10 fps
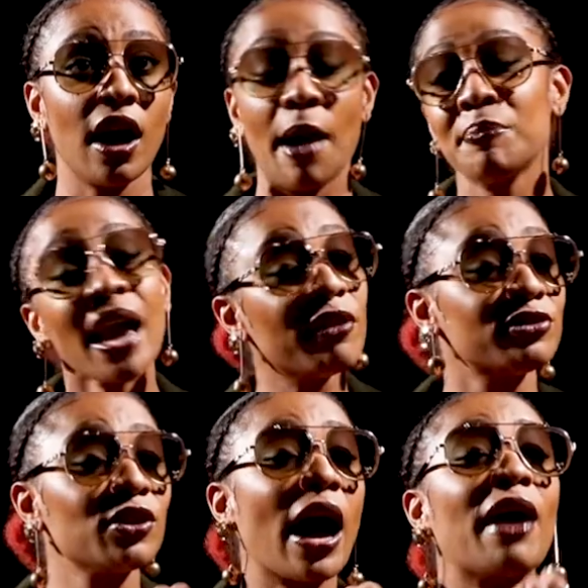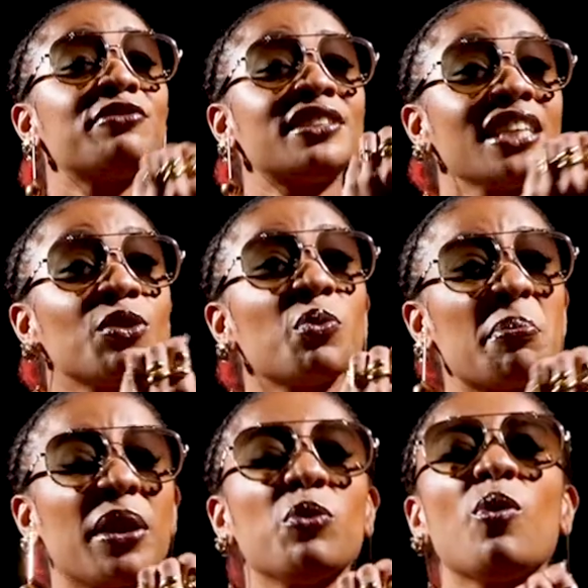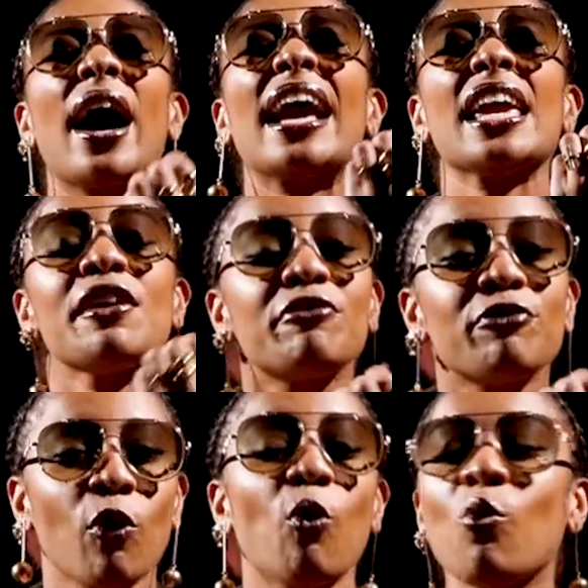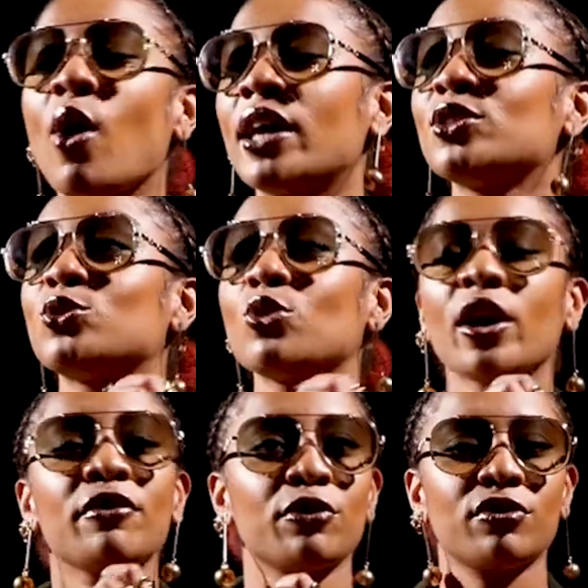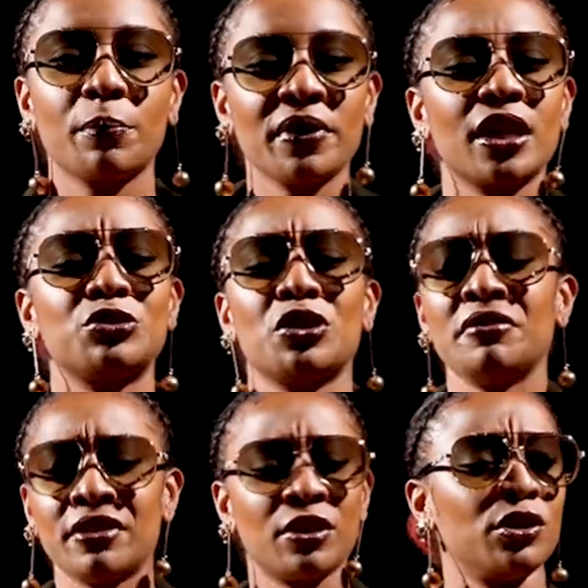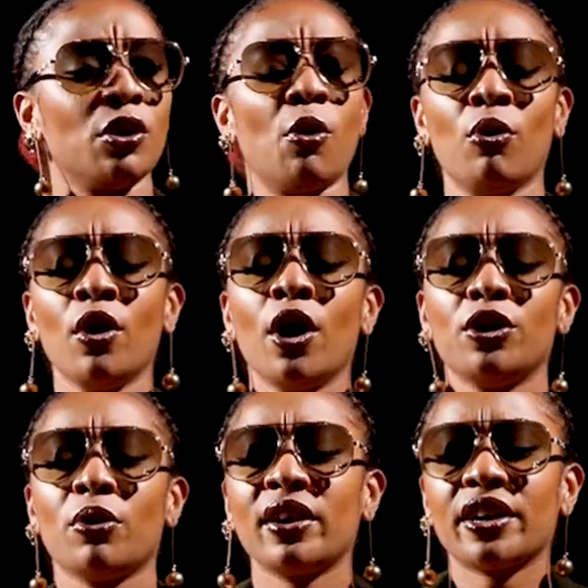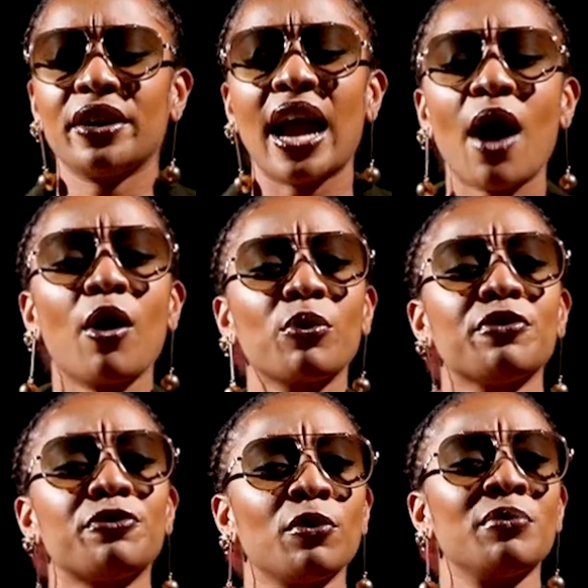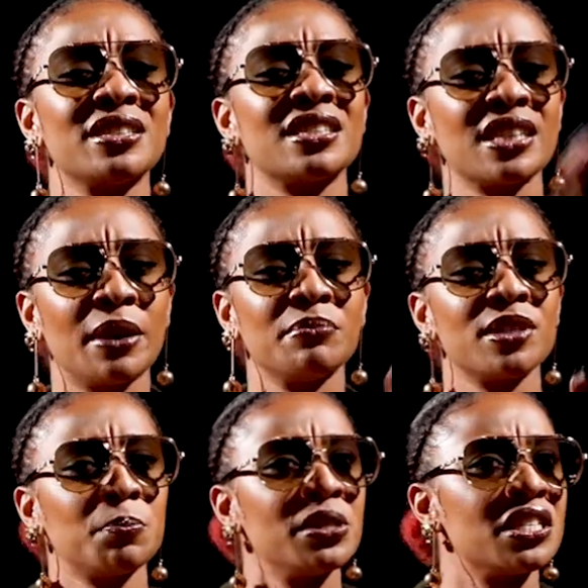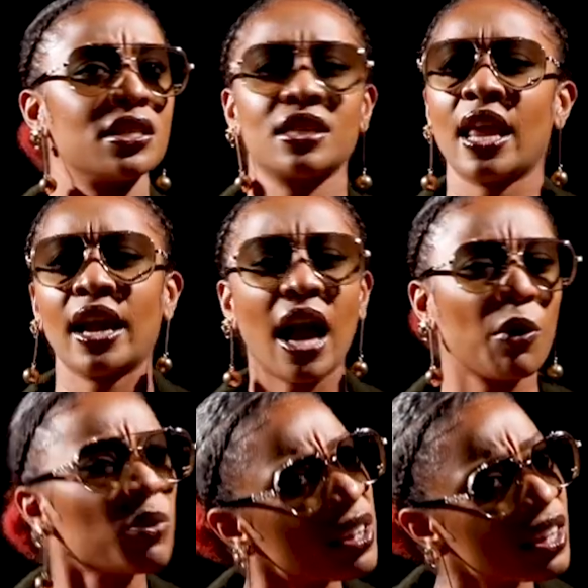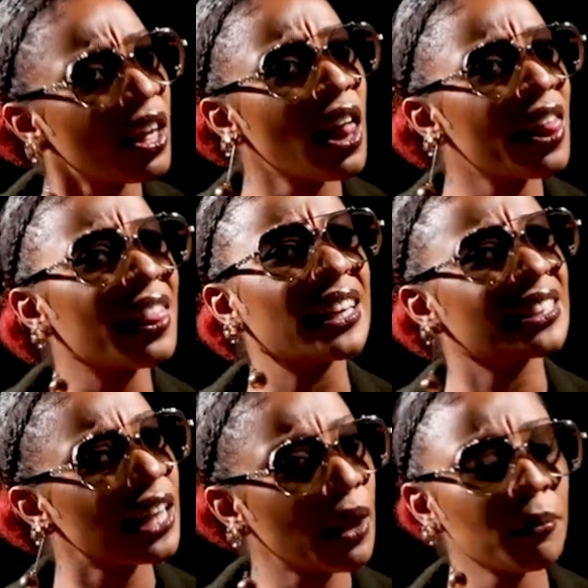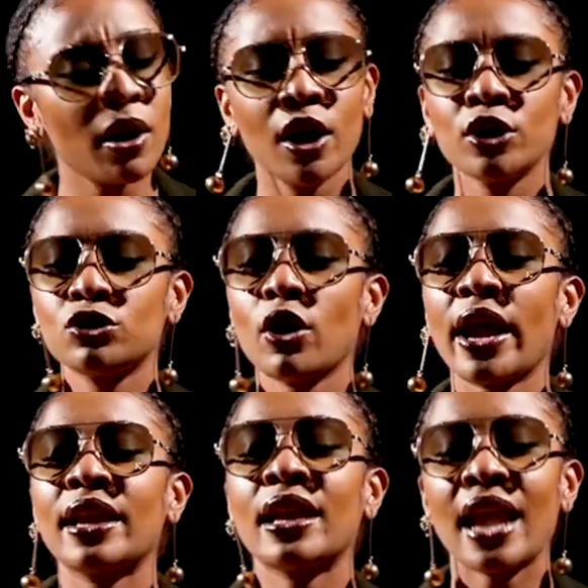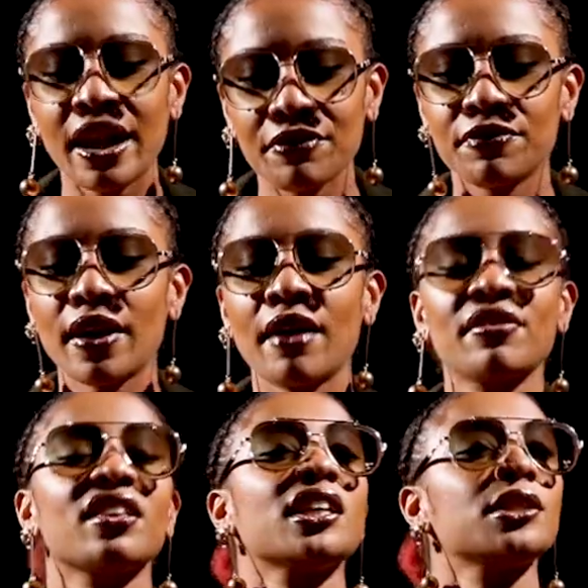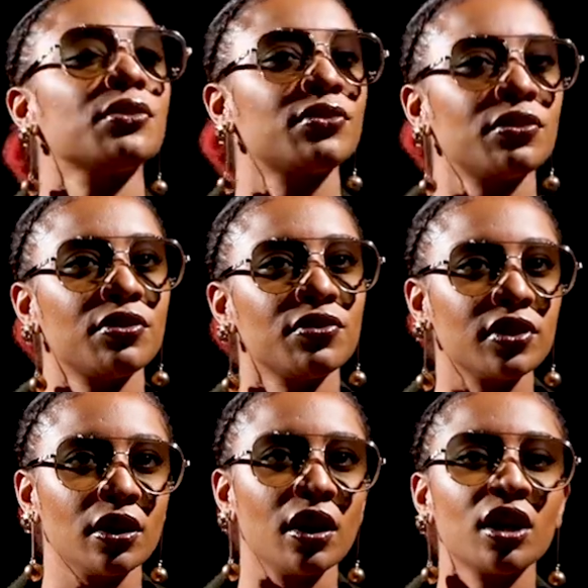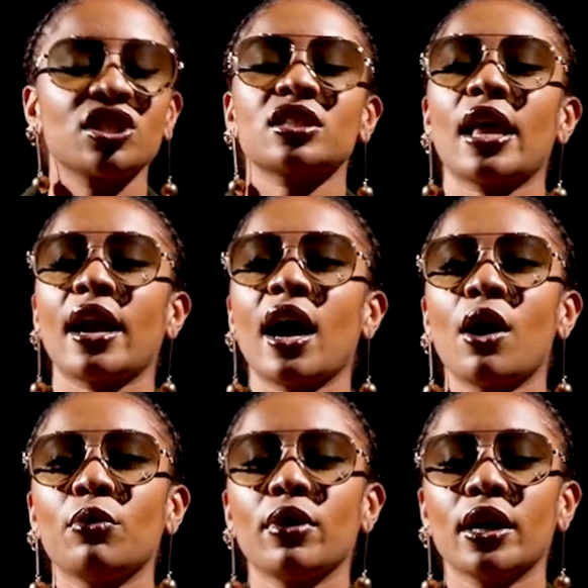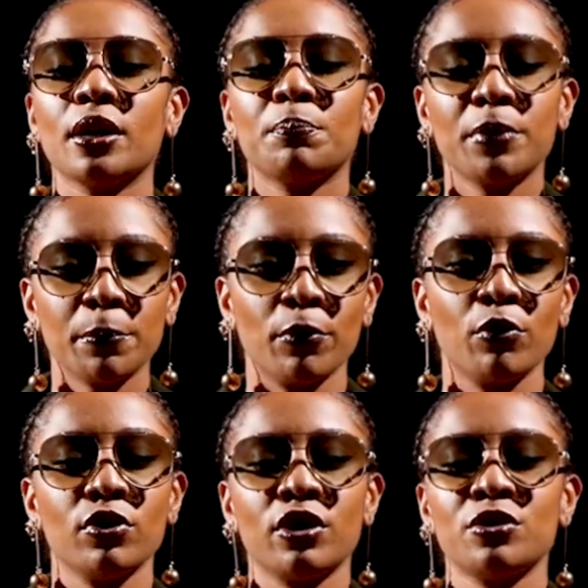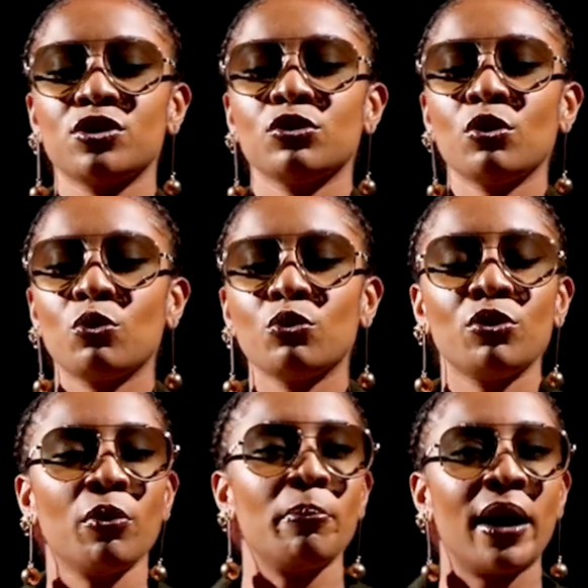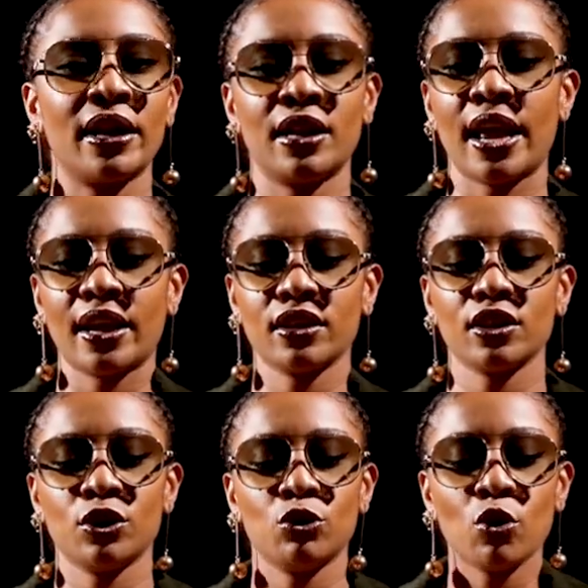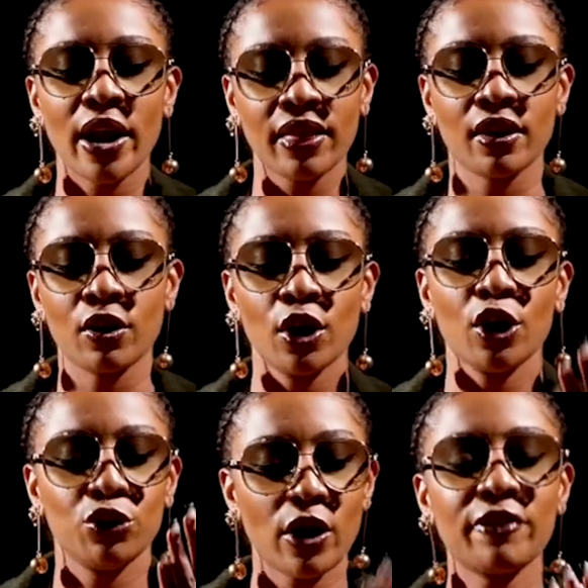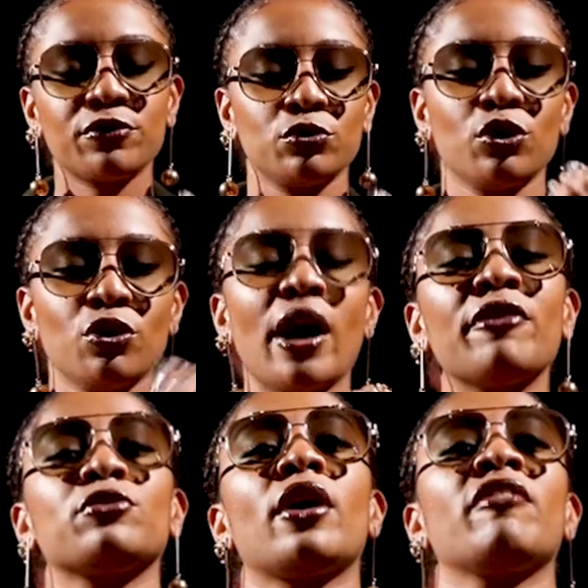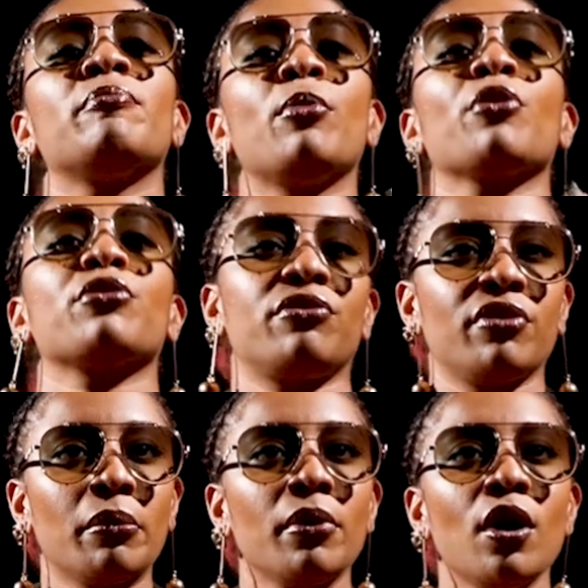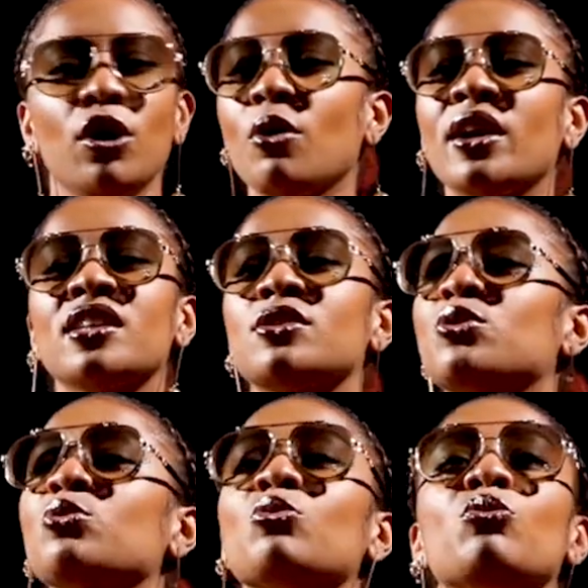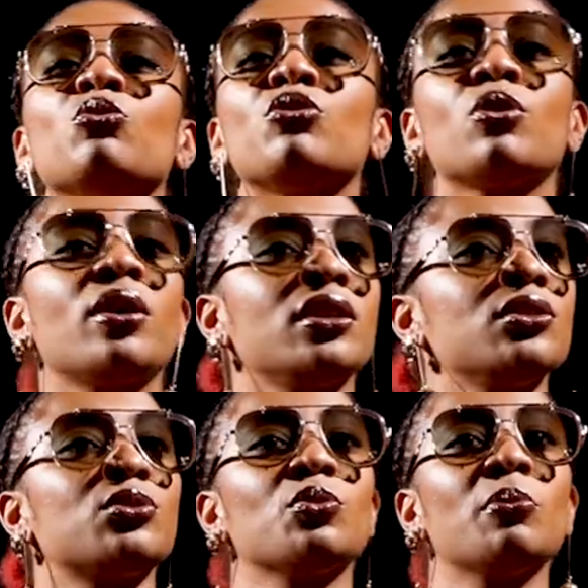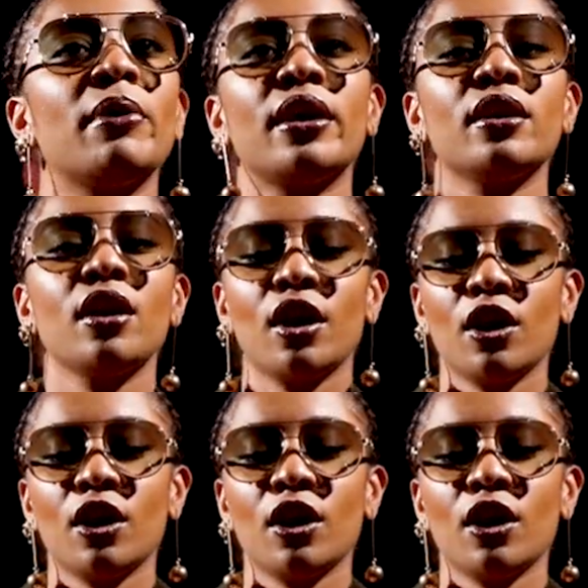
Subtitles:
I've seen women who are evil, who are so evil to the point that you're wondering, how are we from the same species? Like, are we the same? So in life, everything is 50-50. Just like how in people, there is no good or bad. Like, you have to have both of them. No one is too good, no one is too bad.